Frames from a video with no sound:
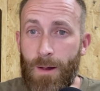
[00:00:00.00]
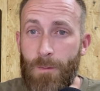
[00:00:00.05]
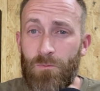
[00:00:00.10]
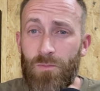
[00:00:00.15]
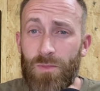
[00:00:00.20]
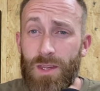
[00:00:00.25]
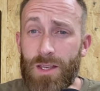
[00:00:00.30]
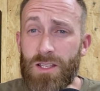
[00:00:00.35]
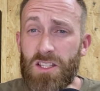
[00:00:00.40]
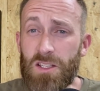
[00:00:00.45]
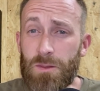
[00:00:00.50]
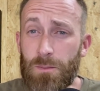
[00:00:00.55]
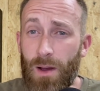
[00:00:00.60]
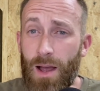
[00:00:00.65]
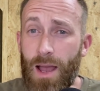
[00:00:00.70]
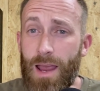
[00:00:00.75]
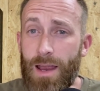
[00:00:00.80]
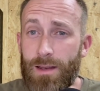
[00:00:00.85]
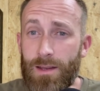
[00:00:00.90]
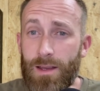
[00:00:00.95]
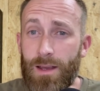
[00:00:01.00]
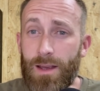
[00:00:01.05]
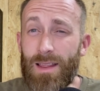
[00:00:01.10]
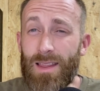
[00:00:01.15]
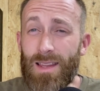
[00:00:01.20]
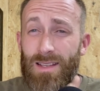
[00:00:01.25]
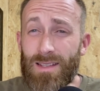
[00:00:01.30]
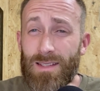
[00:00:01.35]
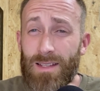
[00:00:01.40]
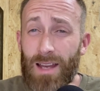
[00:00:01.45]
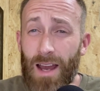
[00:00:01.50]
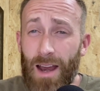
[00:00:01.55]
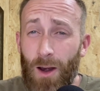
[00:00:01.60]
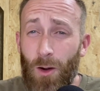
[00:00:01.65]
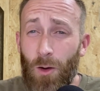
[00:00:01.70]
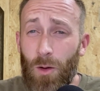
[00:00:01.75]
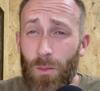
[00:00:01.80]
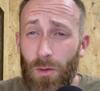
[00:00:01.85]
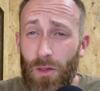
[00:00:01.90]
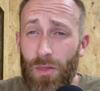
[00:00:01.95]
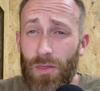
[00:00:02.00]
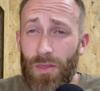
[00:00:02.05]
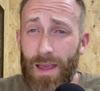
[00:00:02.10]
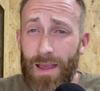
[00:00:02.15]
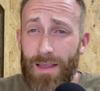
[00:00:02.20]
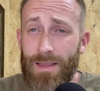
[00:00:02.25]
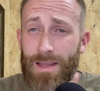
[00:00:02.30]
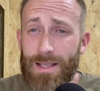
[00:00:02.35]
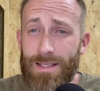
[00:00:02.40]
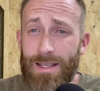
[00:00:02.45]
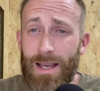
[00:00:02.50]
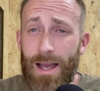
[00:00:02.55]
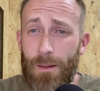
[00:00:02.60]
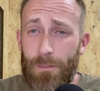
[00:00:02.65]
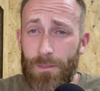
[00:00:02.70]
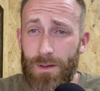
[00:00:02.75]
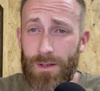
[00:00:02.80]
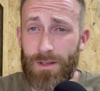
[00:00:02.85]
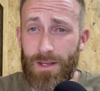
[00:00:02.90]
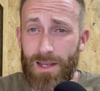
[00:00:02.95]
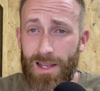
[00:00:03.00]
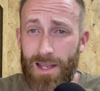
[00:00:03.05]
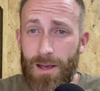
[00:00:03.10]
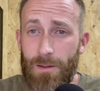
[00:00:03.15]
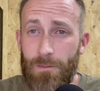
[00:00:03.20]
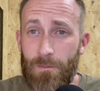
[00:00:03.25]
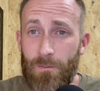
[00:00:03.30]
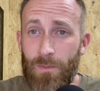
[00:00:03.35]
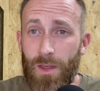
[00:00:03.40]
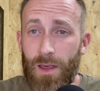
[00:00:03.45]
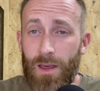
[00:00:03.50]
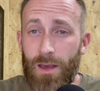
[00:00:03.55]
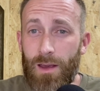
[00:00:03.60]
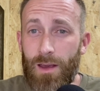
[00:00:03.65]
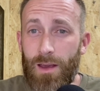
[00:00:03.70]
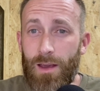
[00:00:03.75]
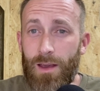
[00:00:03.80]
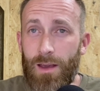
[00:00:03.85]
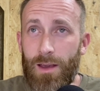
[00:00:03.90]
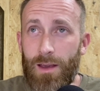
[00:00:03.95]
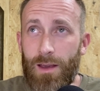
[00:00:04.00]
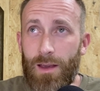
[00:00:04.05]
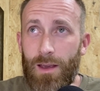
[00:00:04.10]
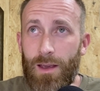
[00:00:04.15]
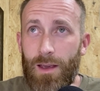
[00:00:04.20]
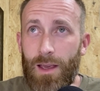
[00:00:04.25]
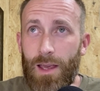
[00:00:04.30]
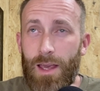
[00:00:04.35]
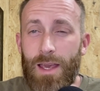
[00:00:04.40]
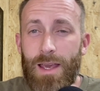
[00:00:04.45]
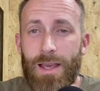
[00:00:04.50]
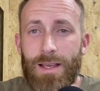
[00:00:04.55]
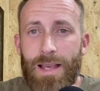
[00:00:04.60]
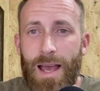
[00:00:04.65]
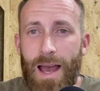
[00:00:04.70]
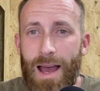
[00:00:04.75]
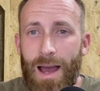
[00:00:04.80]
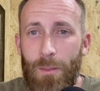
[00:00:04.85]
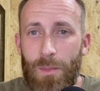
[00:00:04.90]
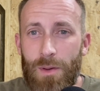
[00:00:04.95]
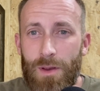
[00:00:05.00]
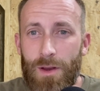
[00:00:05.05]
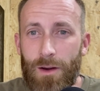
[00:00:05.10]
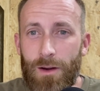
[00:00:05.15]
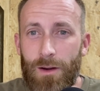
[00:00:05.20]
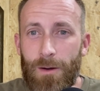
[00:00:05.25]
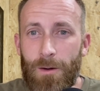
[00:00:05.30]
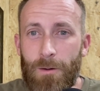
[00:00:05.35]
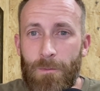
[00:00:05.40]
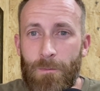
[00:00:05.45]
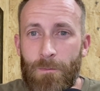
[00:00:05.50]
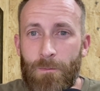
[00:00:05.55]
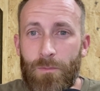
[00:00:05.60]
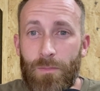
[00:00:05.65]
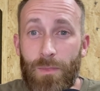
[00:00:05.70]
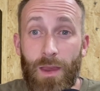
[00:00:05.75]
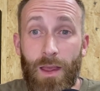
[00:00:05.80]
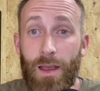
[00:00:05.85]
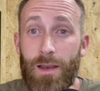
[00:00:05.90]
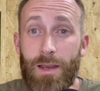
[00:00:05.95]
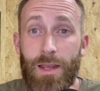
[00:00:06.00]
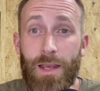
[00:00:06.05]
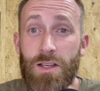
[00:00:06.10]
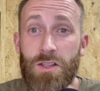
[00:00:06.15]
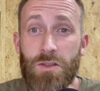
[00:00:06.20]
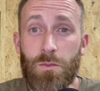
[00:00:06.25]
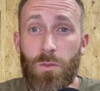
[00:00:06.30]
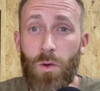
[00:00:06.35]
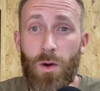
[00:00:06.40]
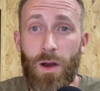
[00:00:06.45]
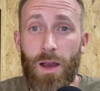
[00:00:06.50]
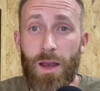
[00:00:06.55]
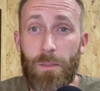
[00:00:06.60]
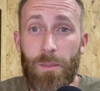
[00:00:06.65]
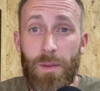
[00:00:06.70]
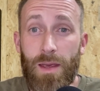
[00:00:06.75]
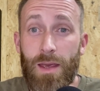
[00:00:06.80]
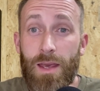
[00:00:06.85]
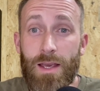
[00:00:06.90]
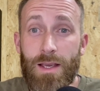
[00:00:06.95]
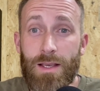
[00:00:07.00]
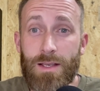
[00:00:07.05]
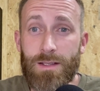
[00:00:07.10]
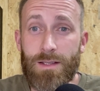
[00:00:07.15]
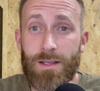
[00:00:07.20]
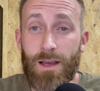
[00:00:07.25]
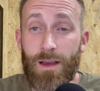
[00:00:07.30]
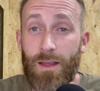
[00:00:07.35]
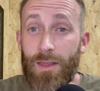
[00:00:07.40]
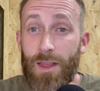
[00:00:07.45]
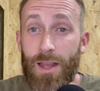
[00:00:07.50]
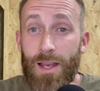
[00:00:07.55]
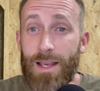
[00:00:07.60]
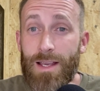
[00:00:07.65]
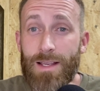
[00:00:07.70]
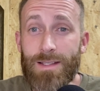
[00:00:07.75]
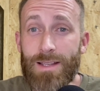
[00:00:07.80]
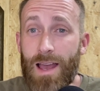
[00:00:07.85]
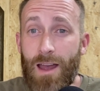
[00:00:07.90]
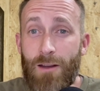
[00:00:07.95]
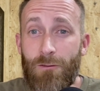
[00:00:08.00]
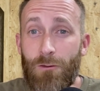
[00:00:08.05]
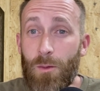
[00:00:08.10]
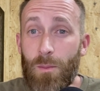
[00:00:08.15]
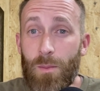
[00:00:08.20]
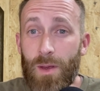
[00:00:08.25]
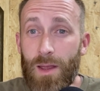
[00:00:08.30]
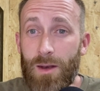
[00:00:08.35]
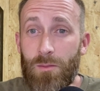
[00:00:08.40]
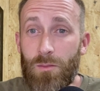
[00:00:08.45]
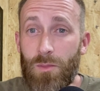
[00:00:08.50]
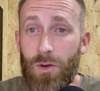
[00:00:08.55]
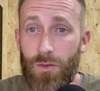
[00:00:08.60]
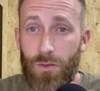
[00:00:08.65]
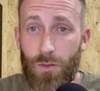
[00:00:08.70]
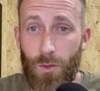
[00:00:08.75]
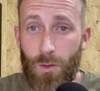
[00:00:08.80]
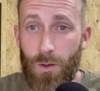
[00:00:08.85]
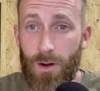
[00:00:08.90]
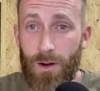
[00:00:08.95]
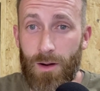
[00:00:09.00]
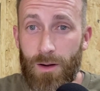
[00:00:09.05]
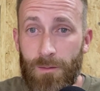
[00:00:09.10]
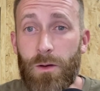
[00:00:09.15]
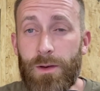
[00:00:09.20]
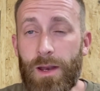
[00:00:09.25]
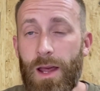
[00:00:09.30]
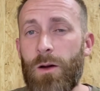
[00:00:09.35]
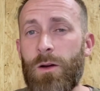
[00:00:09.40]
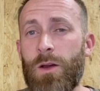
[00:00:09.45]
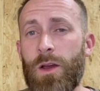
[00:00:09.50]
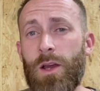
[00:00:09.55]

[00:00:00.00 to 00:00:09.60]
despite this terrible thing that's happened to him, he's happier and he's more at peace than he's ever been before. Now,